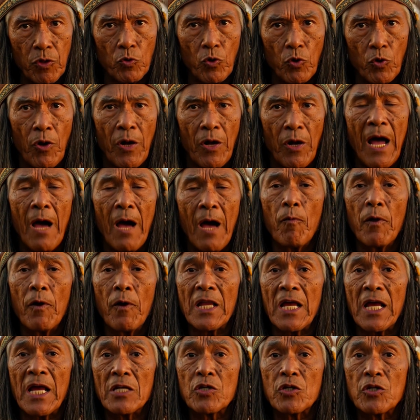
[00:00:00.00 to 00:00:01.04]
war gap.
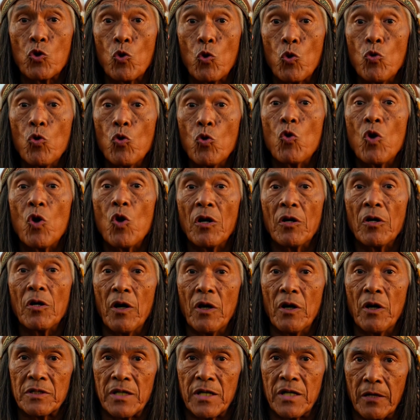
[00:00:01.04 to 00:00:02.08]
They show the
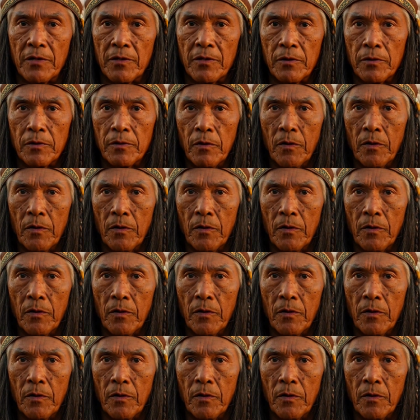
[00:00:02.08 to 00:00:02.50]
Unaltered record.